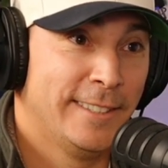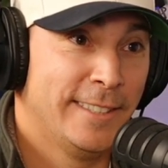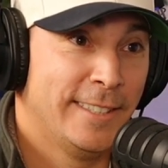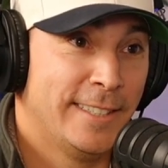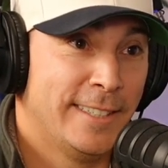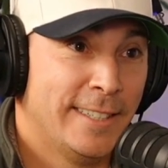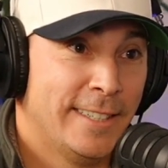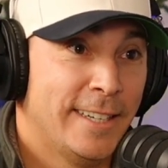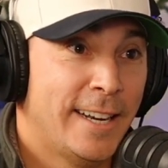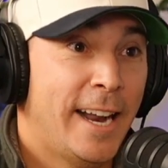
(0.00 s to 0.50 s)

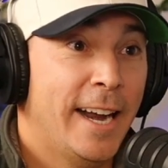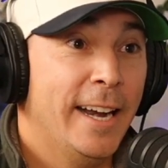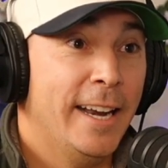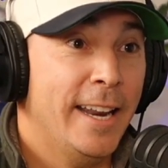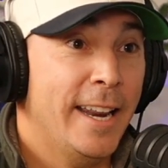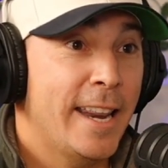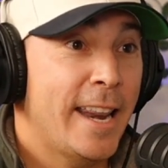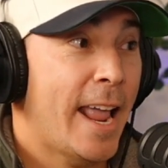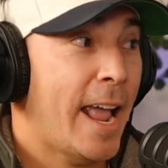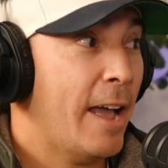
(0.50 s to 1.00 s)
Like,
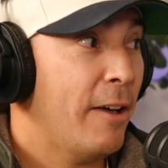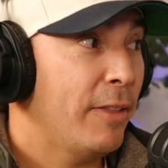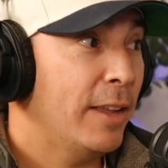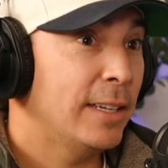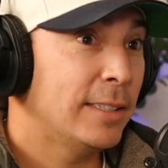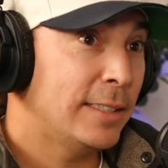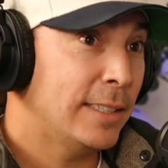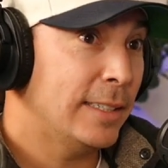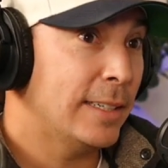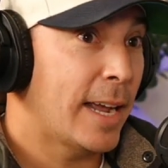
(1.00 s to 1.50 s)
now they
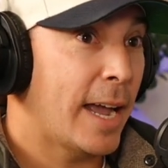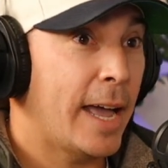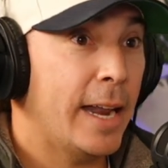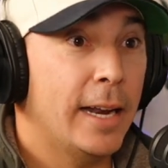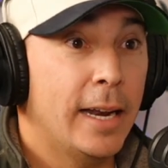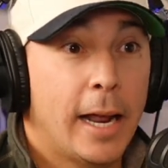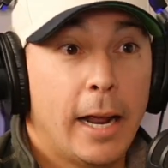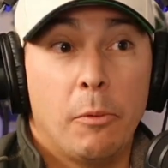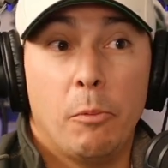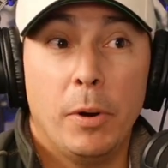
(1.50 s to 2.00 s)
see Daddy,
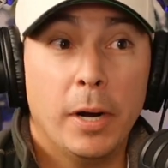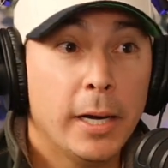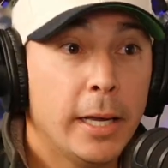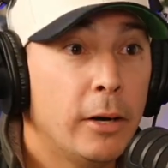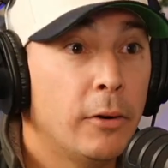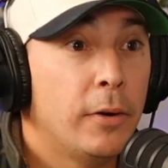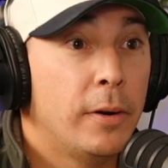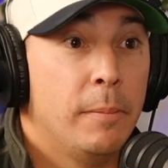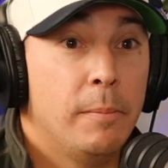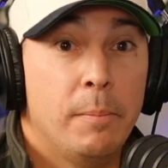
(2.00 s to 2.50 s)
like, we're getting on
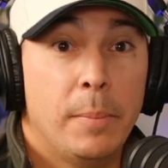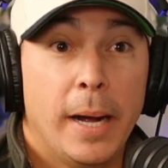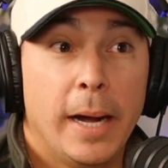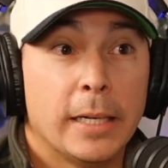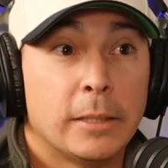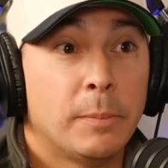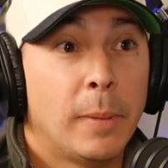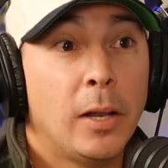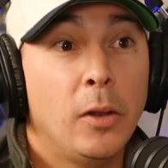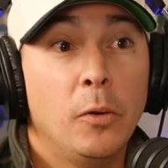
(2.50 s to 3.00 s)
the bikes. My
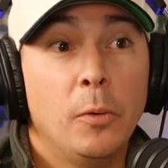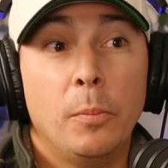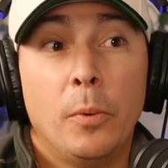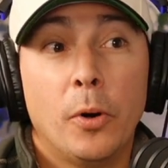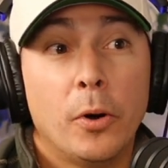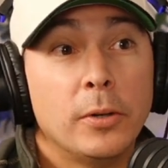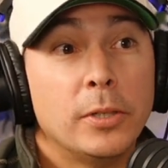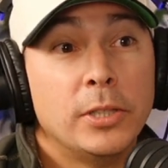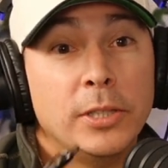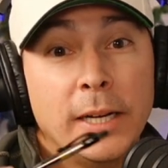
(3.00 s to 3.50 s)
little boy
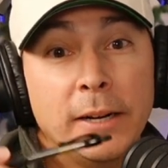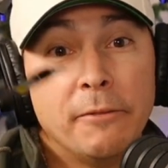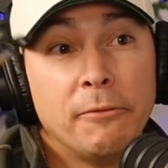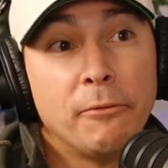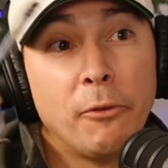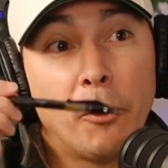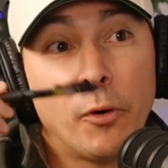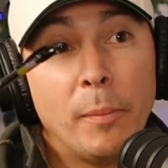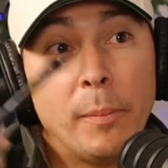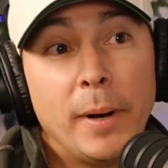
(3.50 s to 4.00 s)
did
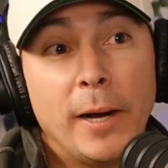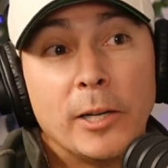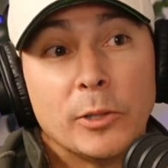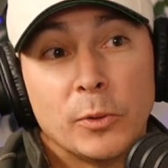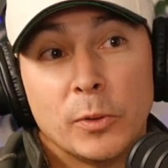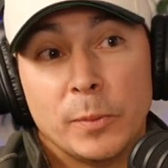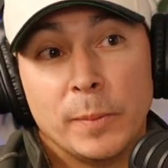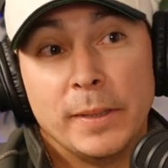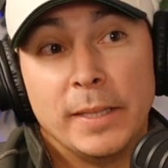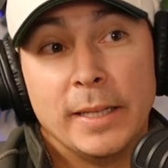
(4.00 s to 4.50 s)
4 miles with
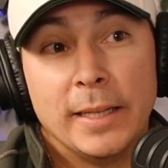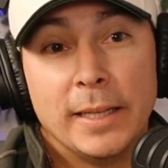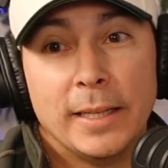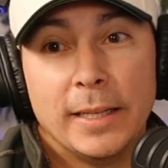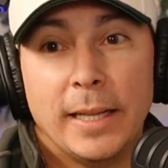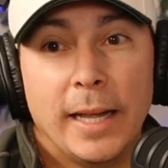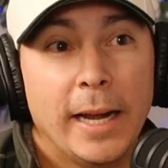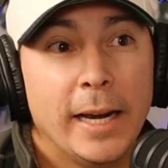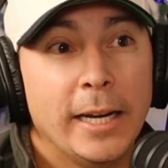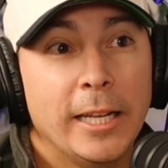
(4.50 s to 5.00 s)
me the other day,
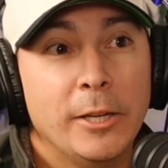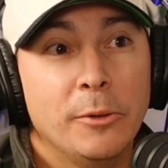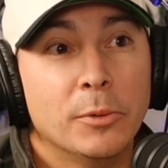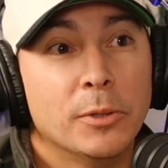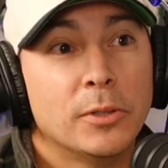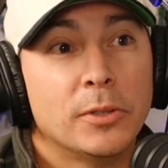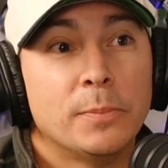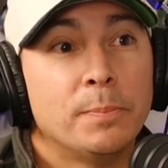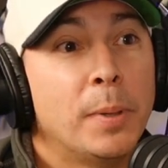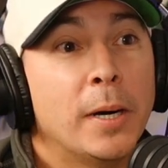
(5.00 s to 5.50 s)
and he was
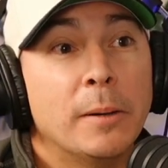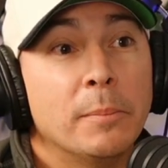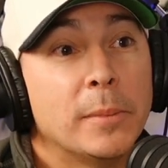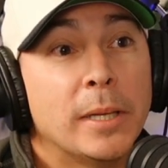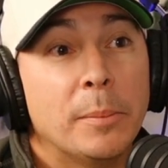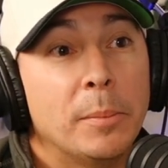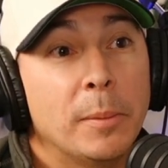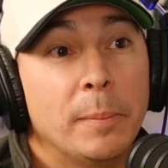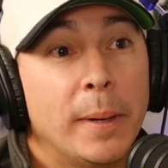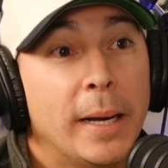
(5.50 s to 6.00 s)
pumped up
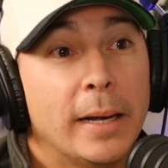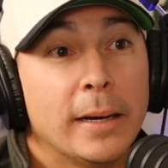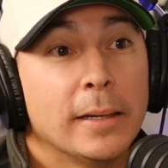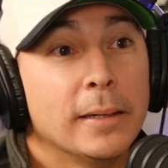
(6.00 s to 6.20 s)
about it.